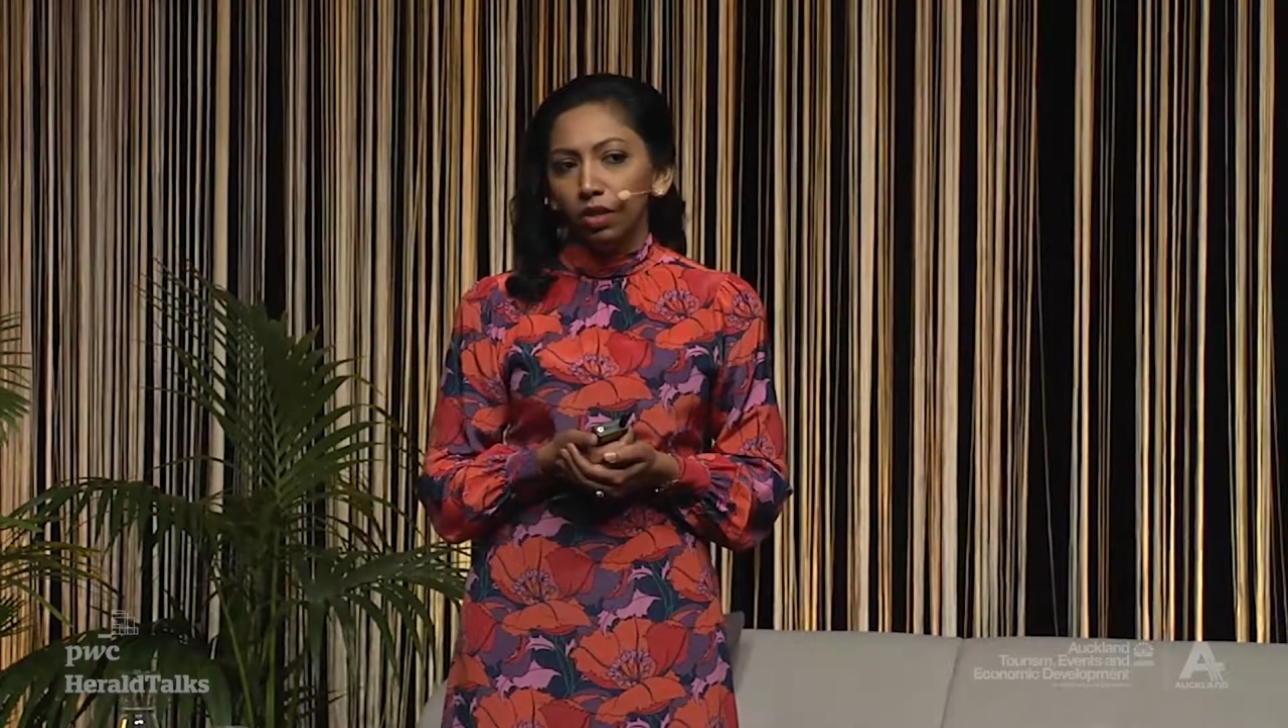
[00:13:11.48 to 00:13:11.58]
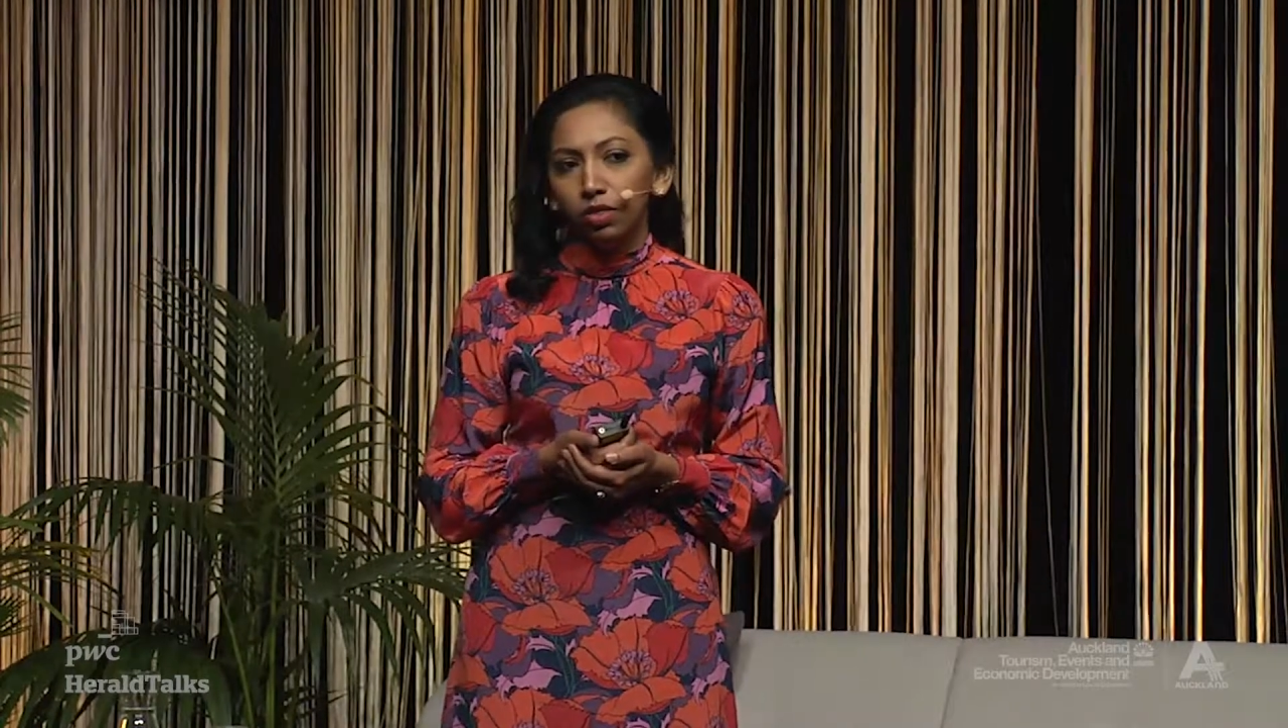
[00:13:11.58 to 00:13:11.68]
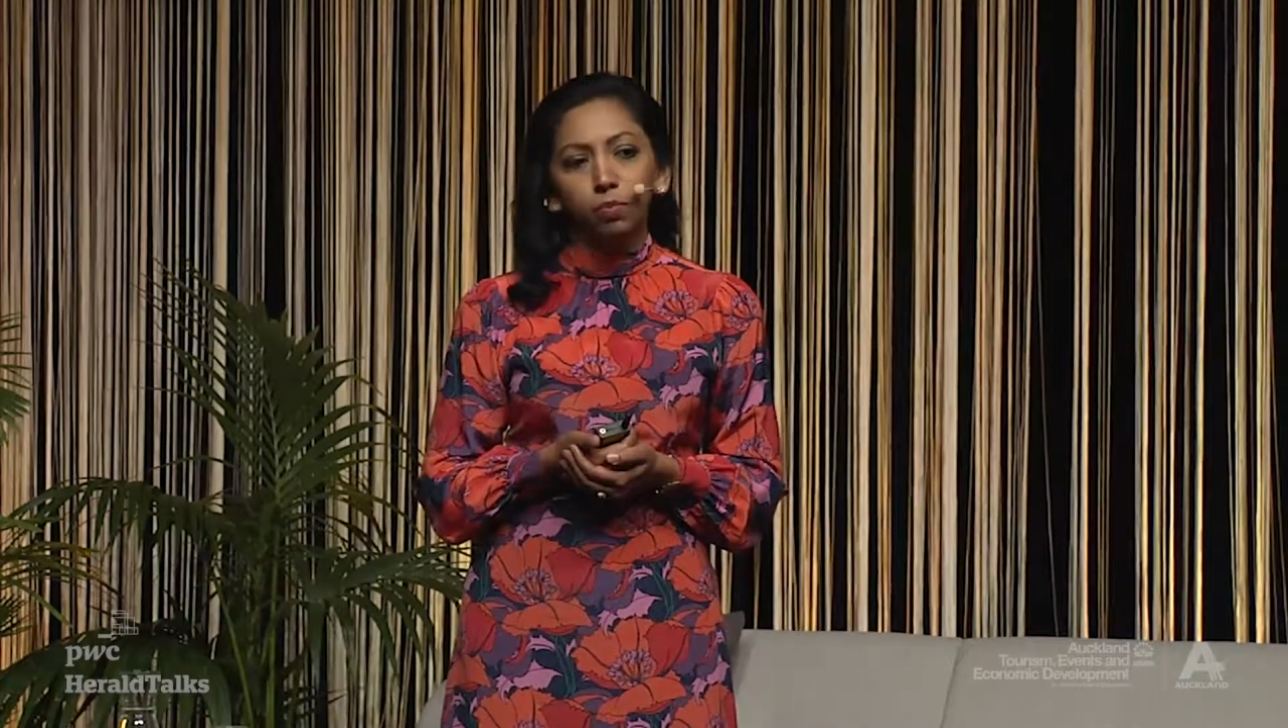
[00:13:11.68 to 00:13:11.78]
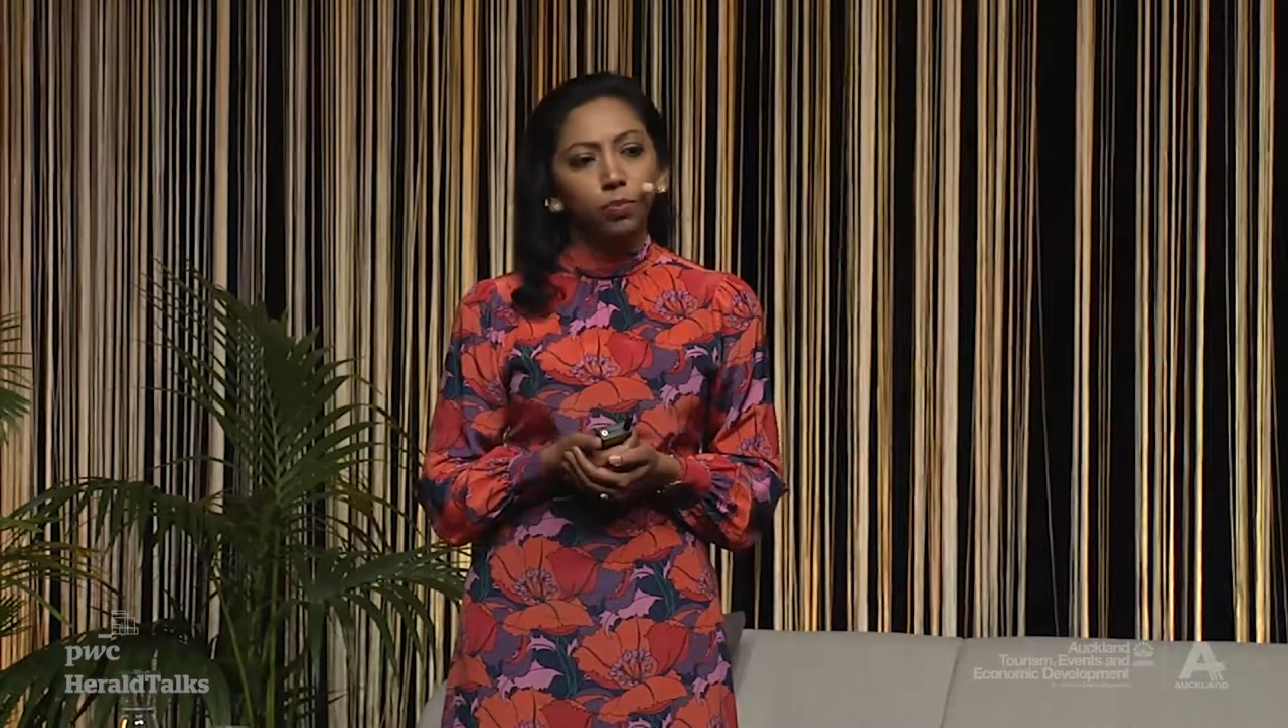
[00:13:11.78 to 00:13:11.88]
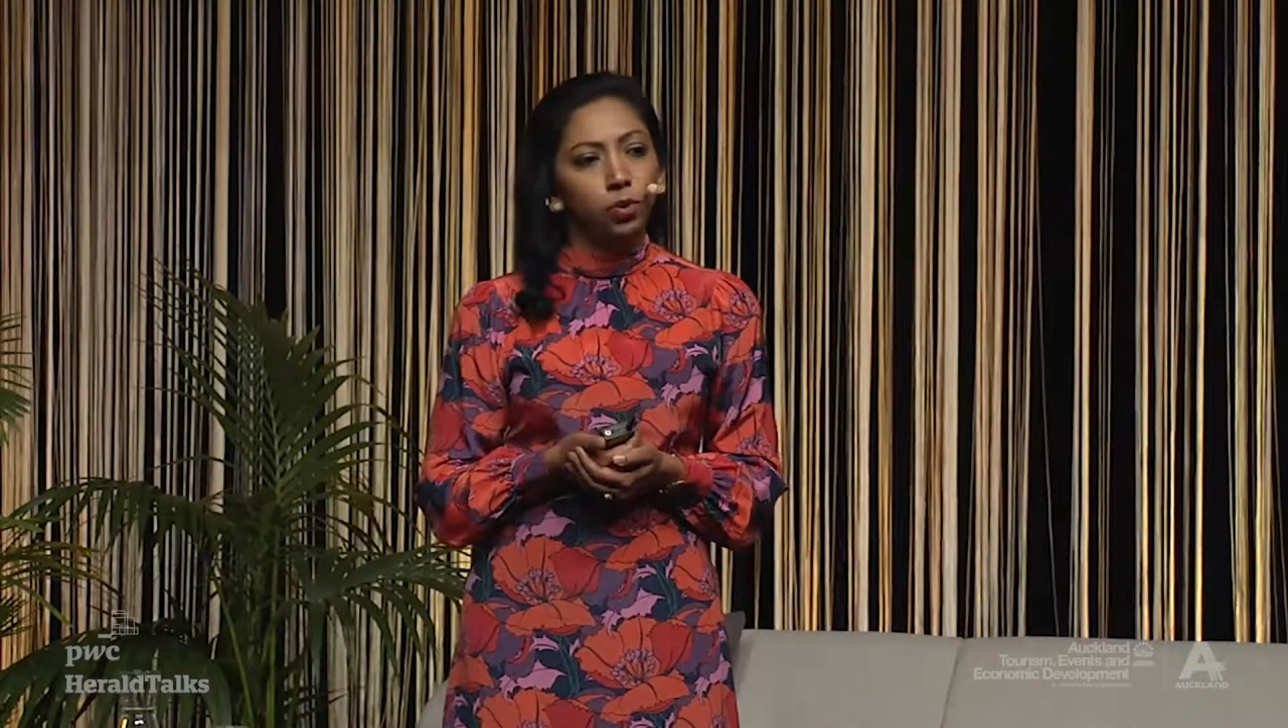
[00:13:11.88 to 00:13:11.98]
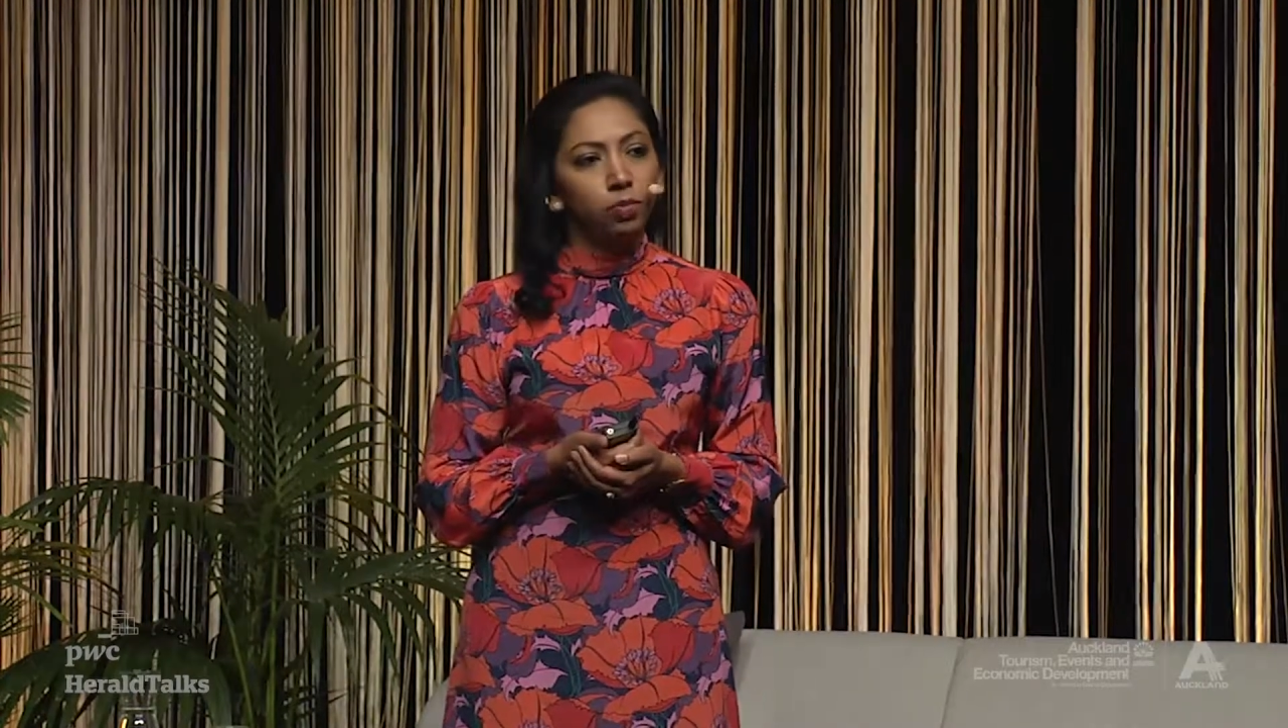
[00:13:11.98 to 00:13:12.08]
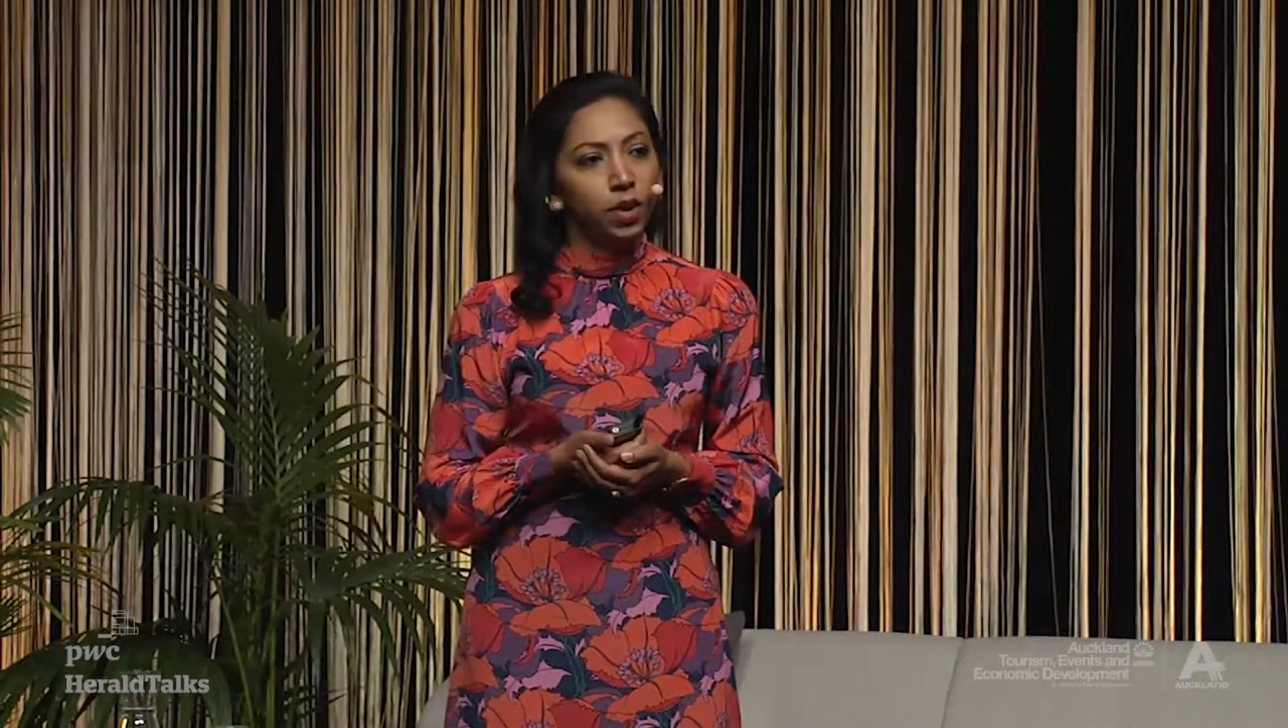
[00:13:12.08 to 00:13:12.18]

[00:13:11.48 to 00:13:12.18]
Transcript: The board